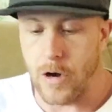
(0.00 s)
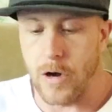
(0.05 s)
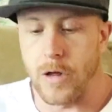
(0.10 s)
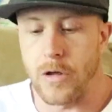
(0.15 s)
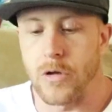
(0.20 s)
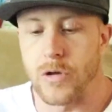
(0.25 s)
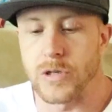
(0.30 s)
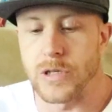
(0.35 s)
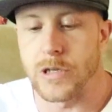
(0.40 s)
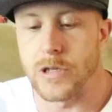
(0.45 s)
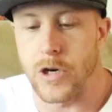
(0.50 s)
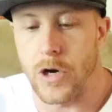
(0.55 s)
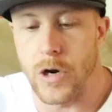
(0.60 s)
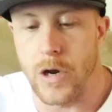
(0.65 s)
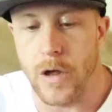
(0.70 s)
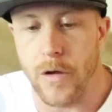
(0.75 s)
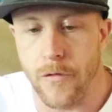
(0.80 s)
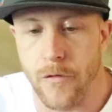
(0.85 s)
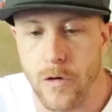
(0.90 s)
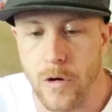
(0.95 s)
going to use a
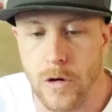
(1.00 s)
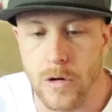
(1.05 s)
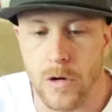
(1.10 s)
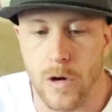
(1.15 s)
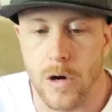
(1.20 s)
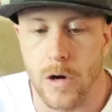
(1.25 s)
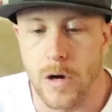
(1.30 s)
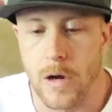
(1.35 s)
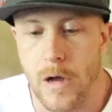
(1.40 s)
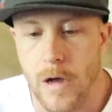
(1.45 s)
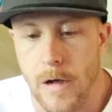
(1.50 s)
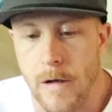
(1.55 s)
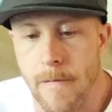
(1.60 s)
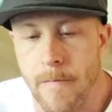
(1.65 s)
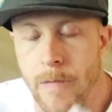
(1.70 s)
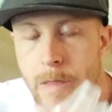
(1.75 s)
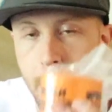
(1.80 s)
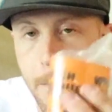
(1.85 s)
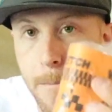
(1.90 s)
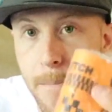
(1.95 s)
tourniquet for a dog,
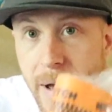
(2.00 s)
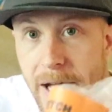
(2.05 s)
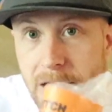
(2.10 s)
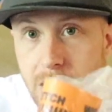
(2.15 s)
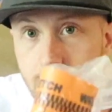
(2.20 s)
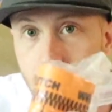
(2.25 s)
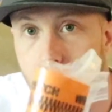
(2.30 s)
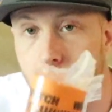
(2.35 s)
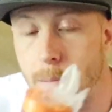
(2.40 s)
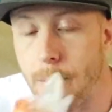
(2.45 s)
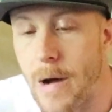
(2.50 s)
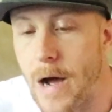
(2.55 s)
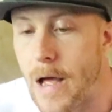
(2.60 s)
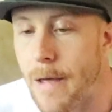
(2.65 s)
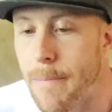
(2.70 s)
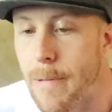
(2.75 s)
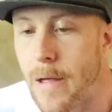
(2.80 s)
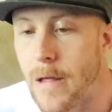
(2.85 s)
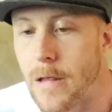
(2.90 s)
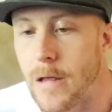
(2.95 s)
the best one in my
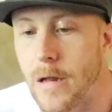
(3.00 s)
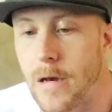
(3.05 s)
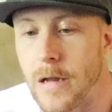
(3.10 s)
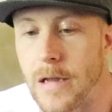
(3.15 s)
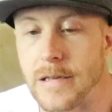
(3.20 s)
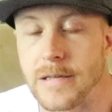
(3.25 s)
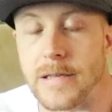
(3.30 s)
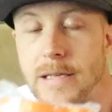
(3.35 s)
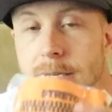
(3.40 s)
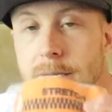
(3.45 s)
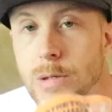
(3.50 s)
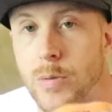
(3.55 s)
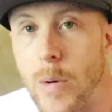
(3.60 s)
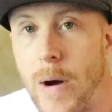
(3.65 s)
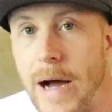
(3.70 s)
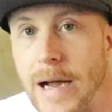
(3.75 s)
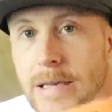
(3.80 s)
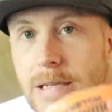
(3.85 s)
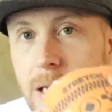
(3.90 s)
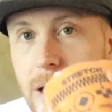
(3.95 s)
opinion is the
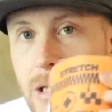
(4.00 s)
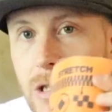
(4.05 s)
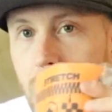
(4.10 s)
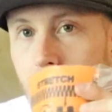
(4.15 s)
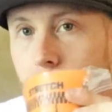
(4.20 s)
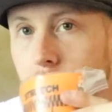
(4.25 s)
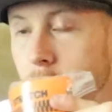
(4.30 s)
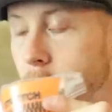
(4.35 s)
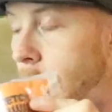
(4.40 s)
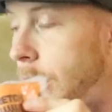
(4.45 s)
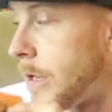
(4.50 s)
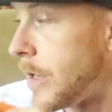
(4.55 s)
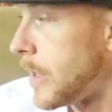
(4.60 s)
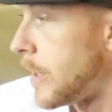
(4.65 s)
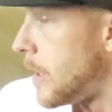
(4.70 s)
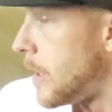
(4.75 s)
SWAT T tourniquet,